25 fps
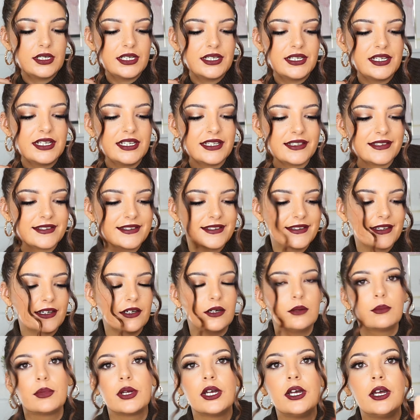And next
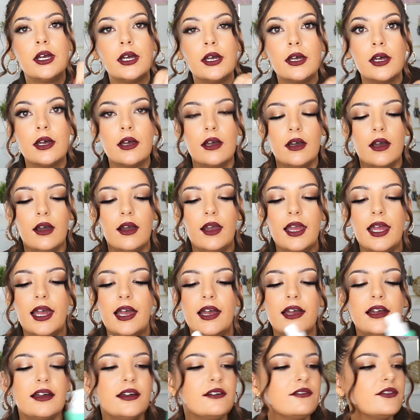up, I
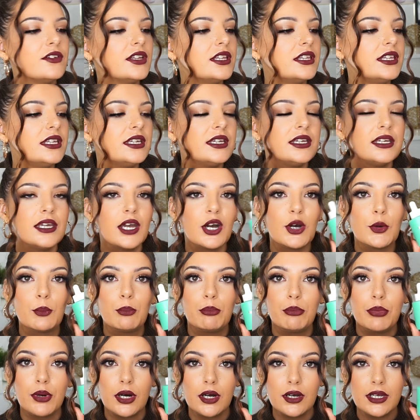have the
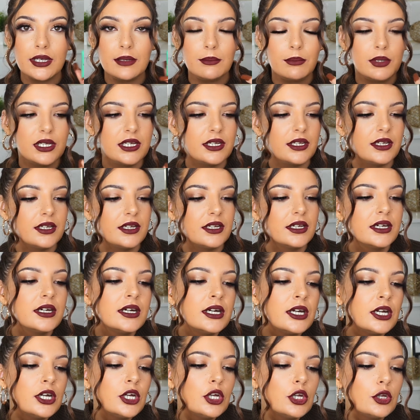Bybi
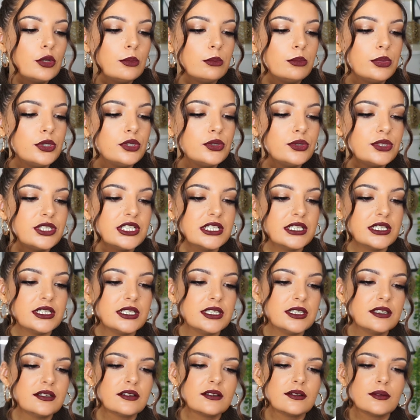
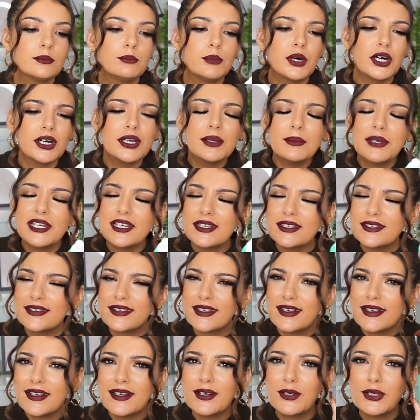Beauty, Bybi, is
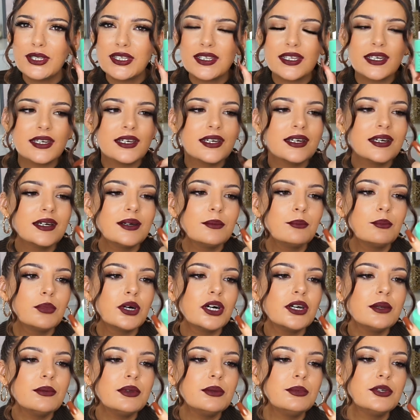that how you say it?
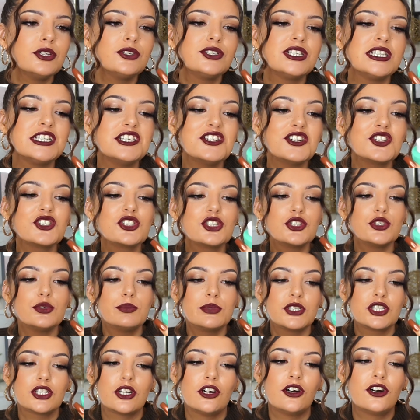Bybi Beauty
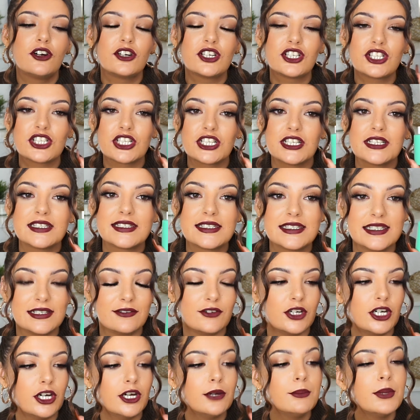Supercharged
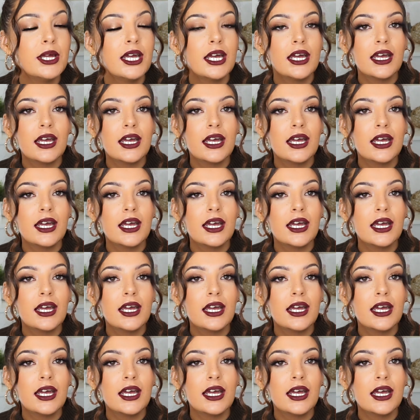Serum.